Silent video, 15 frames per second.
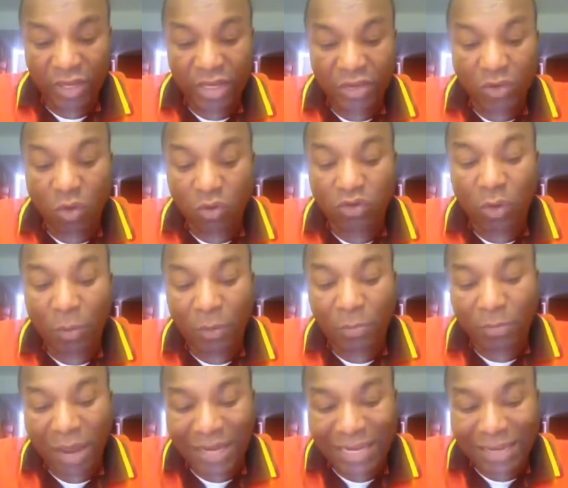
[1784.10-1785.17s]
knows about
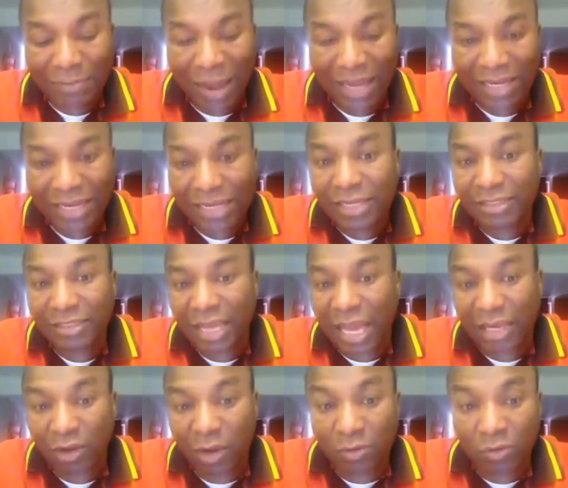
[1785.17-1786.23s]
my needs
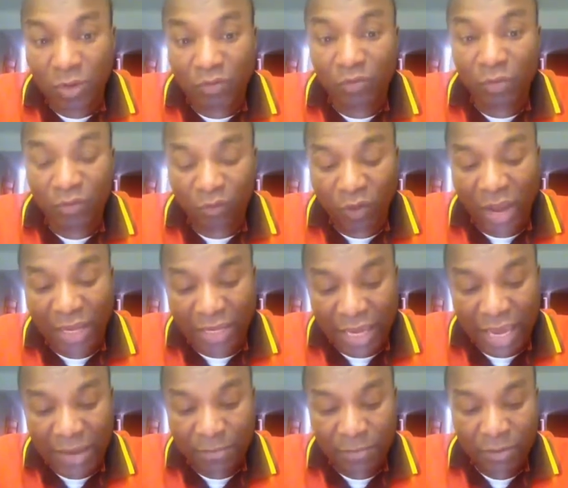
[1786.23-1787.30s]
and even before I
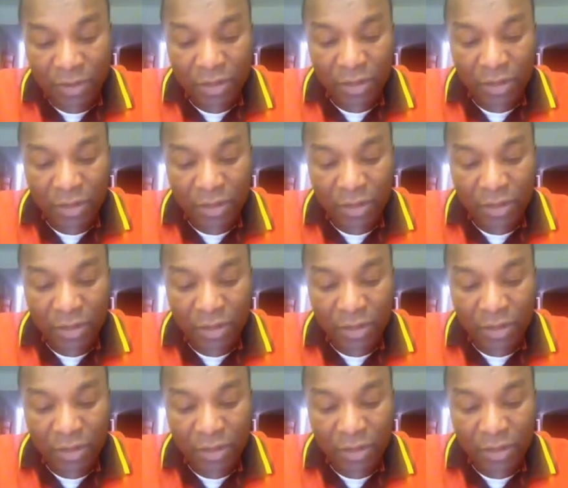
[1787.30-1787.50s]
came,